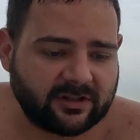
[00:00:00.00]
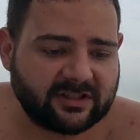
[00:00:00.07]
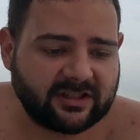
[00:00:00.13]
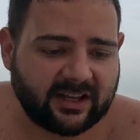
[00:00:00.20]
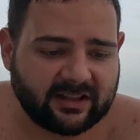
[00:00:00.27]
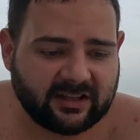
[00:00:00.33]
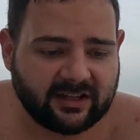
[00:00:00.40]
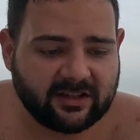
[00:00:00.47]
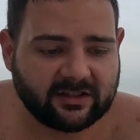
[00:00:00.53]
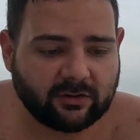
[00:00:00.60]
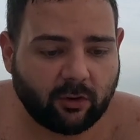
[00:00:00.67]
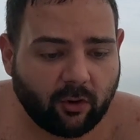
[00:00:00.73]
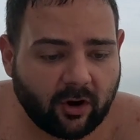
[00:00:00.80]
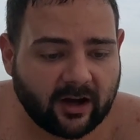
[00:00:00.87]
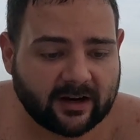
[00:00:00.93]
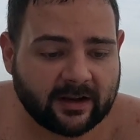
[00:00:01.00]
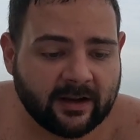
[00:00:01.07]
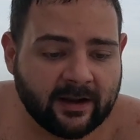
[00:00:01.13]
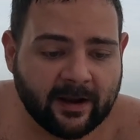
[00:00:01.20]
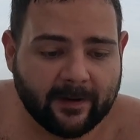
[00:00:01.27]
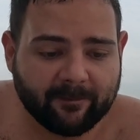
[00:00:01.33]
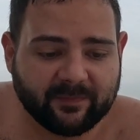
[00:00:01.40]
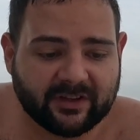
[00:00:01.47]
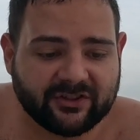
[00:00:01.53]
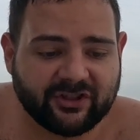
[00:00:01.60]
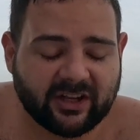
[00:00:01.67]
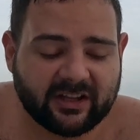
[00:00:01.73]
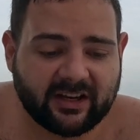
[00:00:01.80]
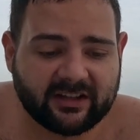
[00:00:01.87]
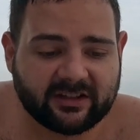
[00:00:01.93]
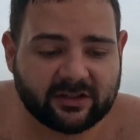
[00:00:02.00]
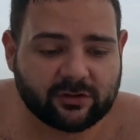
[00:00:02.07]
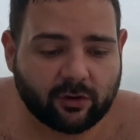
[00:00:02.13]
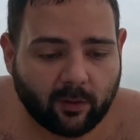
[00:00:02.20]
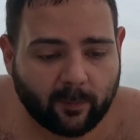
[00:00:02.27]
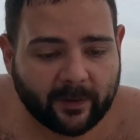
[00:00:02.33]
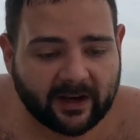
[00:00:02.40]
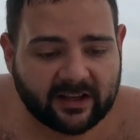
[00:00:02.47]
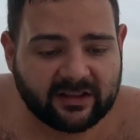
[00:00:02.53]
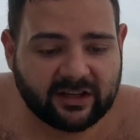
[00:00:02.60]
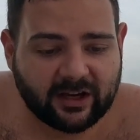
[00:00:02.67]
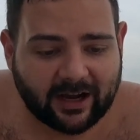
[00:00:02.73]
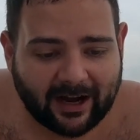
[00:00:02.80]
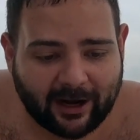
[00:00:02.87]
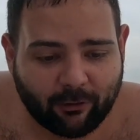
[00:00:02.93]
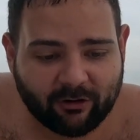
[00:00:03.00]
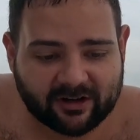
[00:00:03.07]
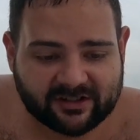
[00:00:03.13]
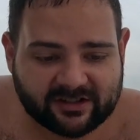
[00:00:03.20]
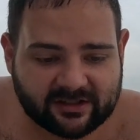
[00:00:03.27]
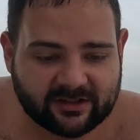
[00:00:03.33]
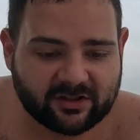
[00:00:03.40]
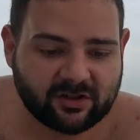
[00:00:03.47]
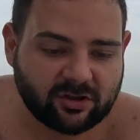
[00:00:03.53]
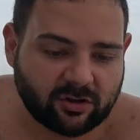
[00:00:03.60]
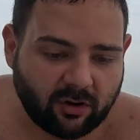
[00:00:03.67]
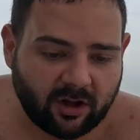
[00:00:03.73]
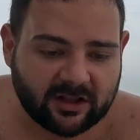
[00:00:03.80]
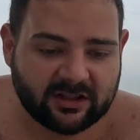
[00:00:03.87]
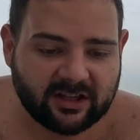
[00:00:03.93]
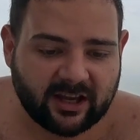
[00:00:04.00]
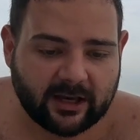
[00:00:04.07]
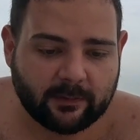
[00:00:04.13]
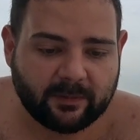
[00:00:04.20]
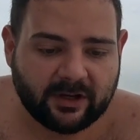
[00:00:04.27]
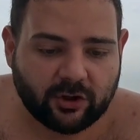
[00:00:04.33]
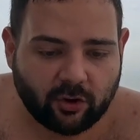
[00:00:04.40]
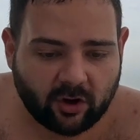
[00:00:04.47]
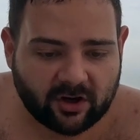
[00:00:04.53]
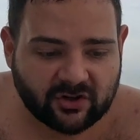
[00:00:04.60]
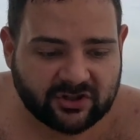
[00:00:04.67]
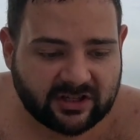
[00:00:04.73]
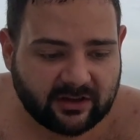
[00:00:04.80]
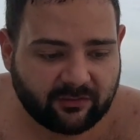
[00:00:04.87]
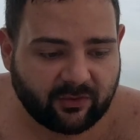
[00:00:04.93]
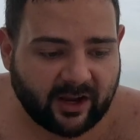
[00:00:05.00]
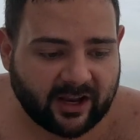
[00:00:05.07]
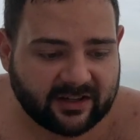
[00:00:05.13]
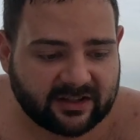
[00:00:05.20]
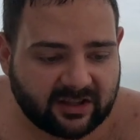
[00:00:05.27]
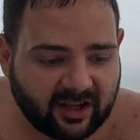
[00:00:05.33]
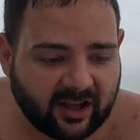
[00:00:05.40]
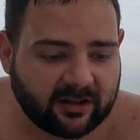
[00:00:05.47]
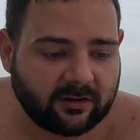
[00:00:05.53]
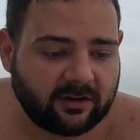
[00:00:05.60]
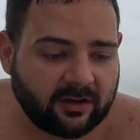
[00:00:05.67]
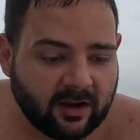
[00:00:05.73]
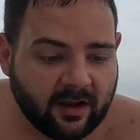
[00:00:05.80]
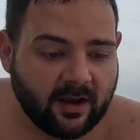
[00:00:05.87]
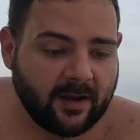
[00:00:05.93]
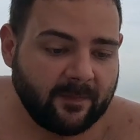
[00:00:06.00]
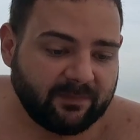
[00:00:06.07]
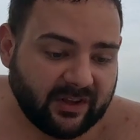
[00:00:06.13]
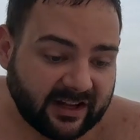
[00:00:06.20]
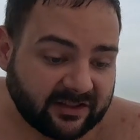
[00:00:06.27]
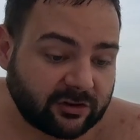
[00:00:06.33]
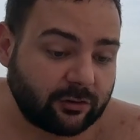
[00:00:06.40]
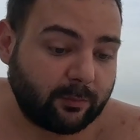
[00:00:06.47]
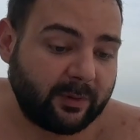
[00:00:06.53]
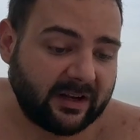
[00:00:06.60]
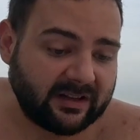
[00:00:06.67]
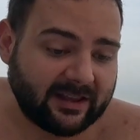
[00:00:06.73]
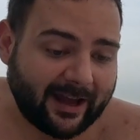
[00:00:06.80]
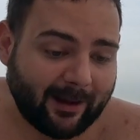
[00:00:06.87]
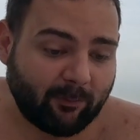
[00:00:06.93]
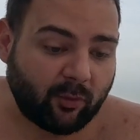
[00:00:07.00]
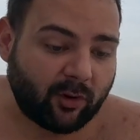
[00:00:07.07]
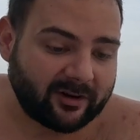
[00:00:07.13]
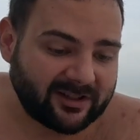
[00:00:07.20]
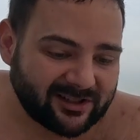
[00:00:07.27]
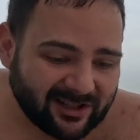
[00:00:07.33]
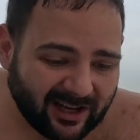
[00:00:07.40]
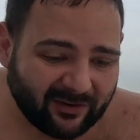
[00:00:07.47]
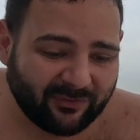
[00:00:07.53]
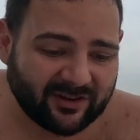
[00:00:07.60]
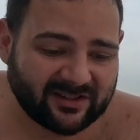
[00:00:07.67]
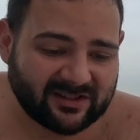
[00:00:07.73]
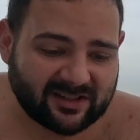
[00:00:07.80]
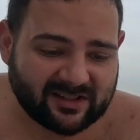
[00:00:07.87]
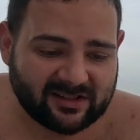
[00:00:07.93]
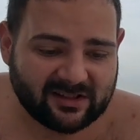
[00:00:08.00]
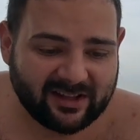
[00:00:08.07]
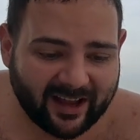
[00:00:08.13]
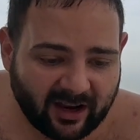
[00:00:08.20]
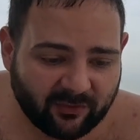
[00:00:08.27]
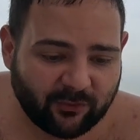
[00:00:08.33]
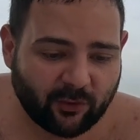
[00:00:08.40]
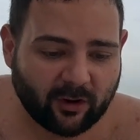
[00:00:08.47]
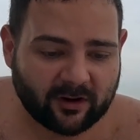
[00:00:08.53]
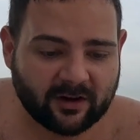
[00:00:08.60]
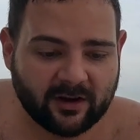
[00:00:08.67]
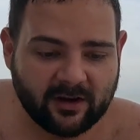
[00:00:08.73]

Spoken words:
settings or the generator's operating hours. Salt can be corrosive and tends to build up on surfaces. Therefore,